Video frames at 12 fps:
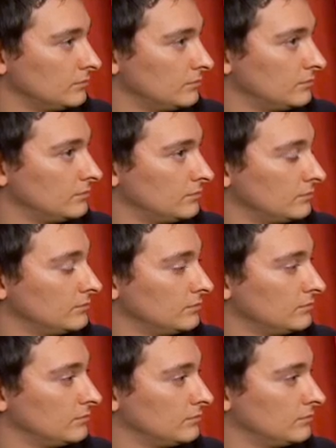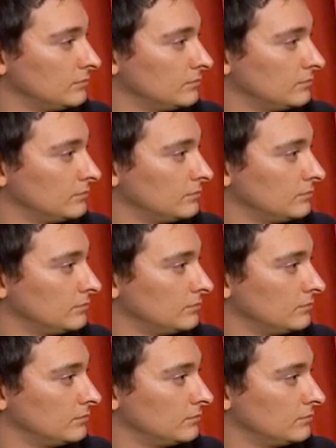
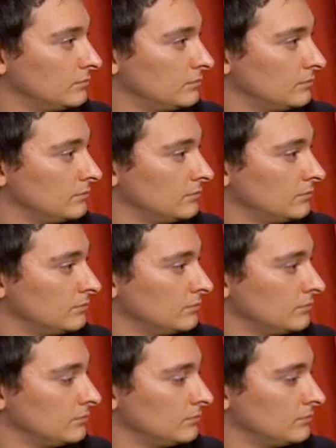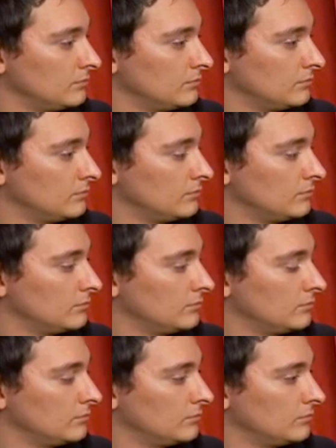
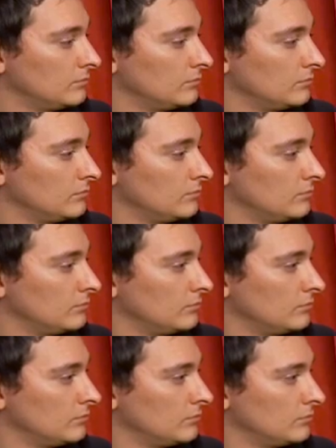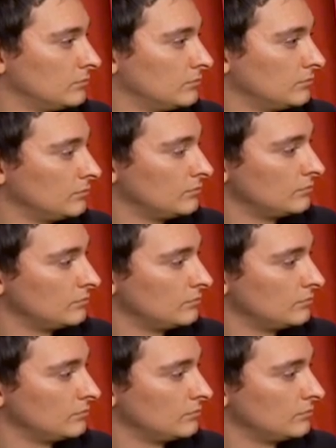(silent)